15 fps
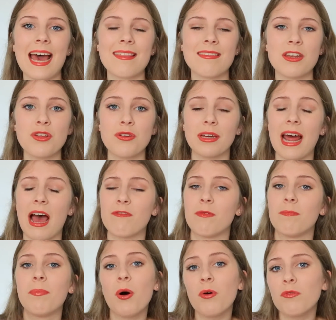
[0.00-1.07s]
and then you could have a
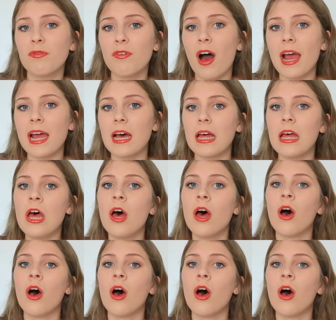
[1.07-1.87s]
bonfire,